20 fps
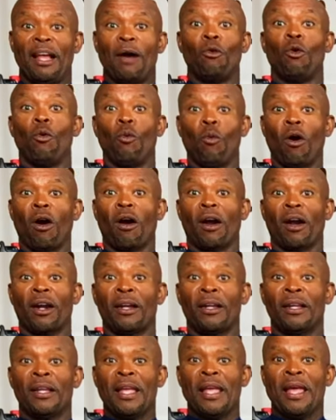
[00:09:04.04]
that will
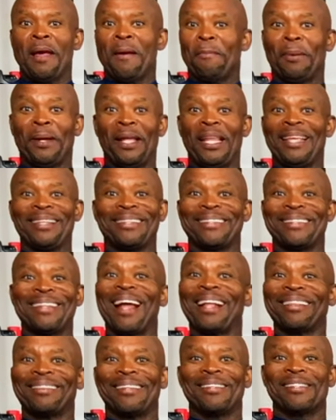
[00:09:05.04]
work. But it's
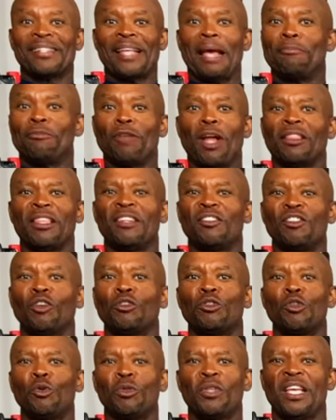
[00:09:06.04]
not the same. Nothing,
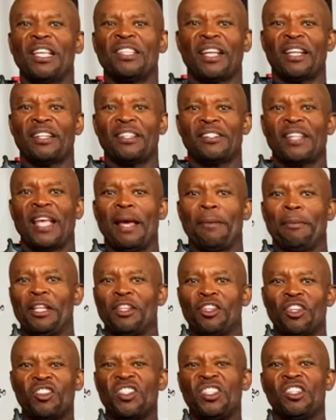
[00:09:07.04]
no two things are the same. And
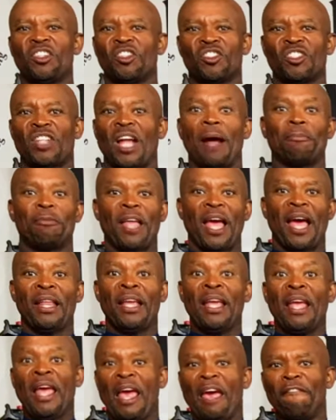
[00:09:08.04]
they just need to stop
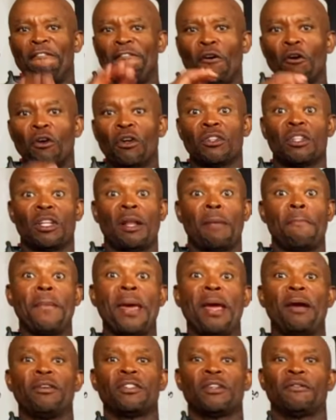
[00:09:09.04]
that and focus on the
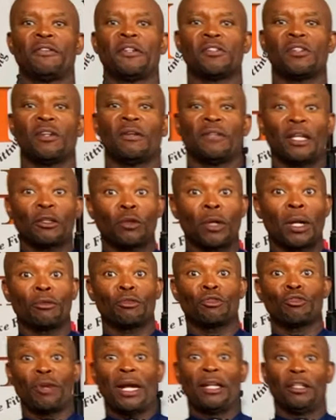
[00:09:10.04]
merits of the stuff. That's what I
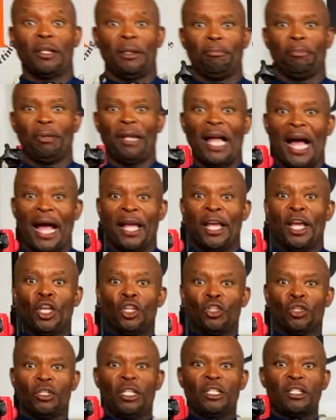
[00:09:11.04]
was trying to imply.
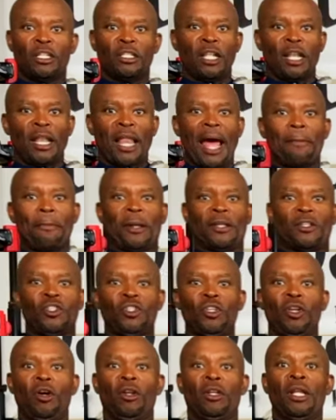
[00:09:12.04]
So this is the La
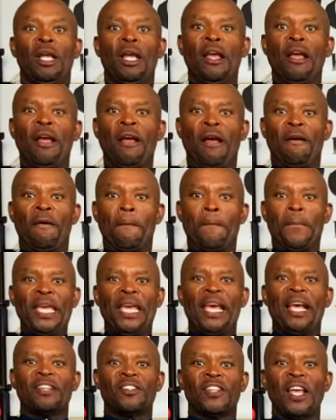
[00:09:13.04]
Passione
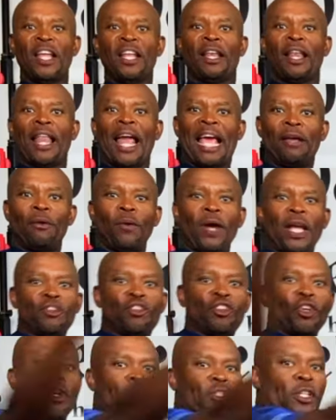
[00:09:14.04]
PSN lightweight
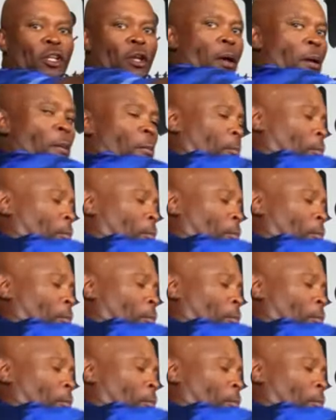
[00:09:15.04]
jersey.